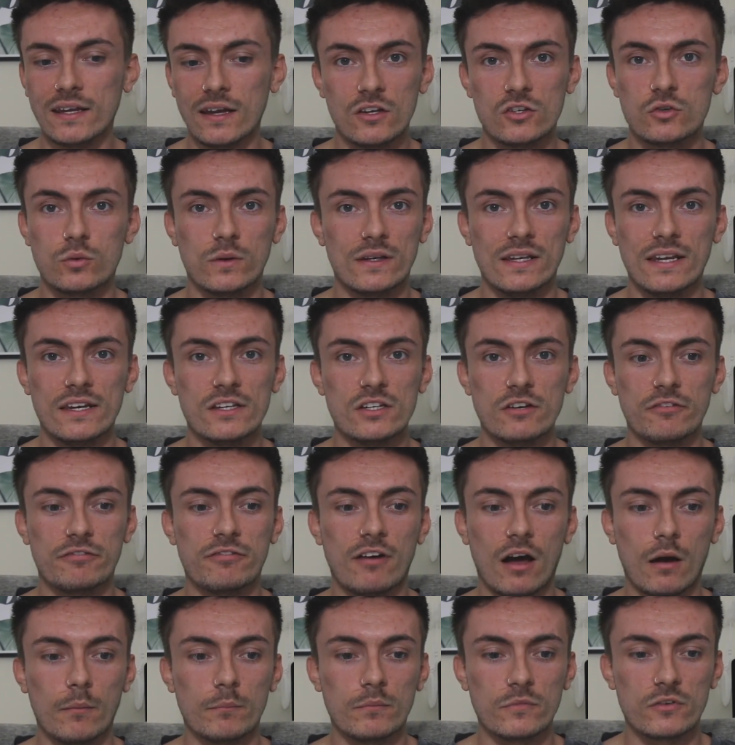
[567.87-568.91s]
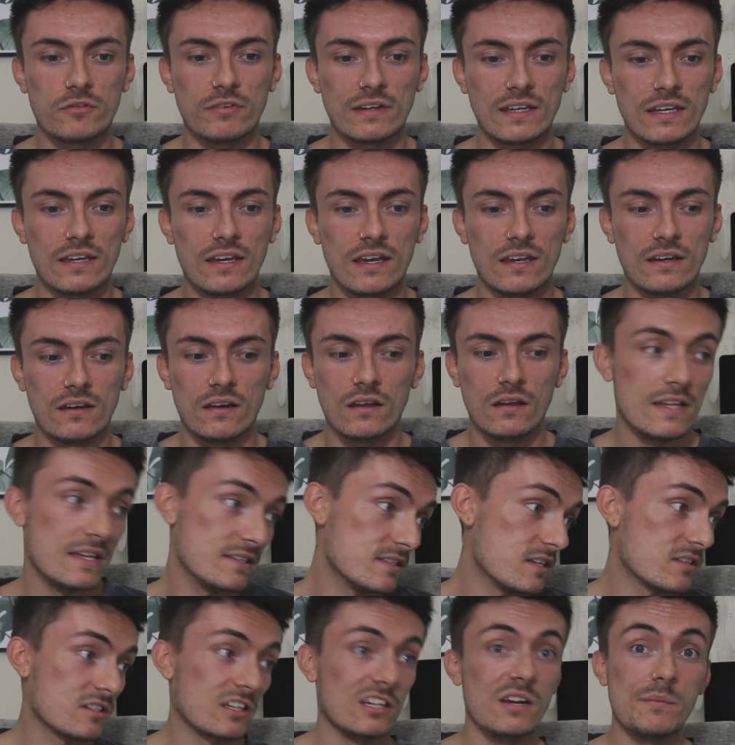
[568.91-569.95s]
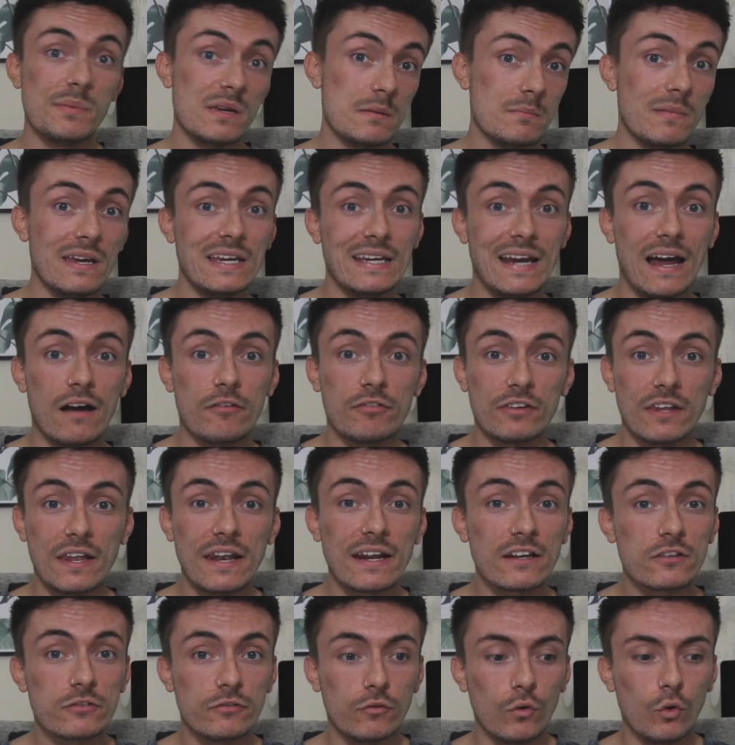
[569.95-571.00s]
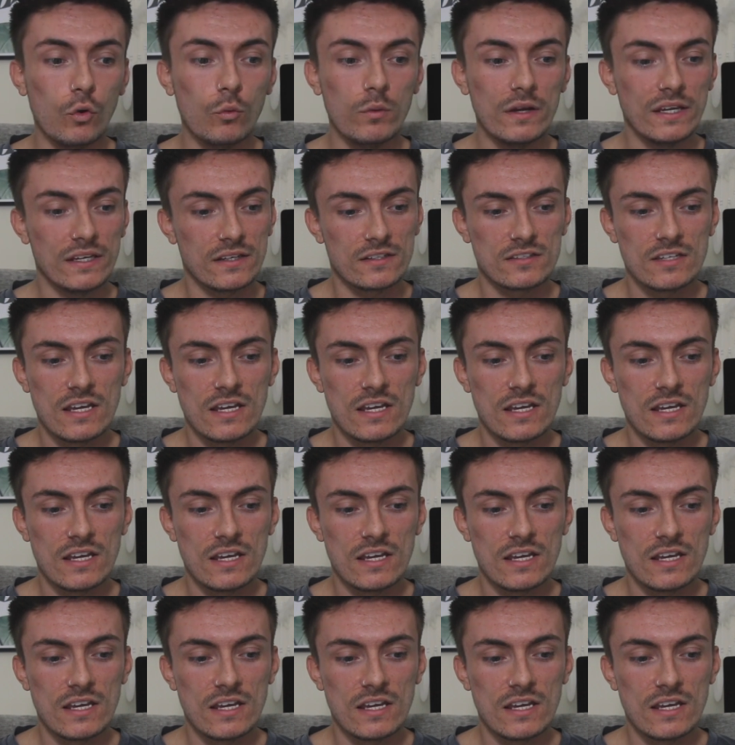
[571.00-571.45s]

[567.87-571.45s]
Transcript: twiddling your thumbs, thinking, is this going to be me now for the next 4 weeks?